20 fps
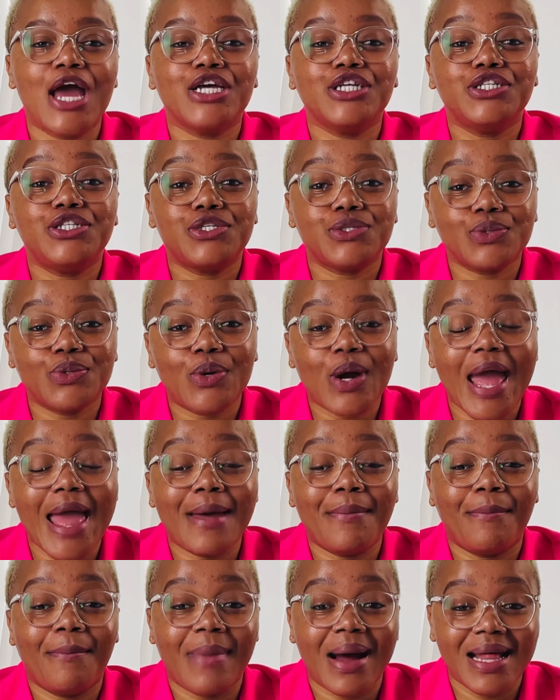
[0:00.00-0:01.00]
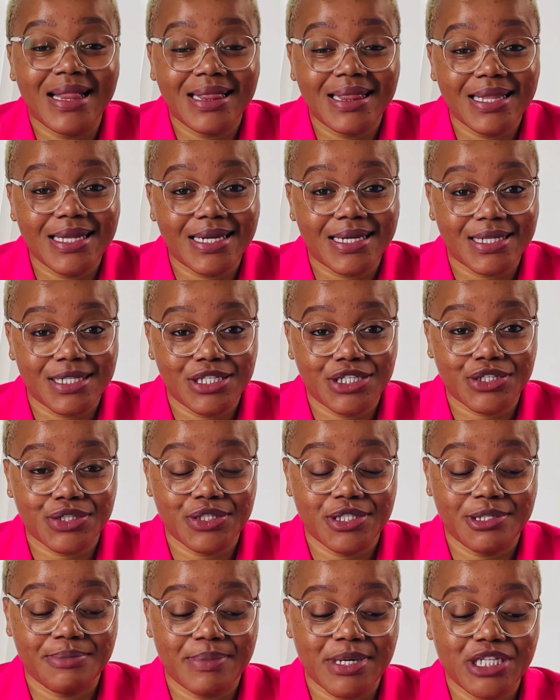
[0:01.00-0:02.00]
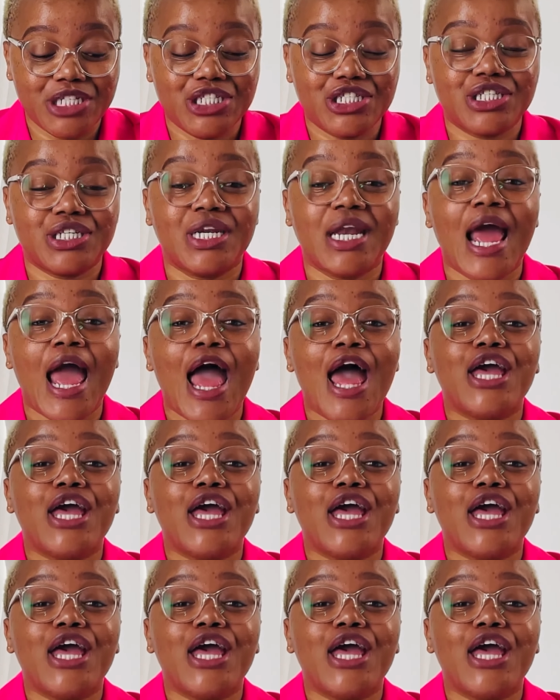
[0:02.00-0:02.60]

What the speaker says: do a monthly retrospection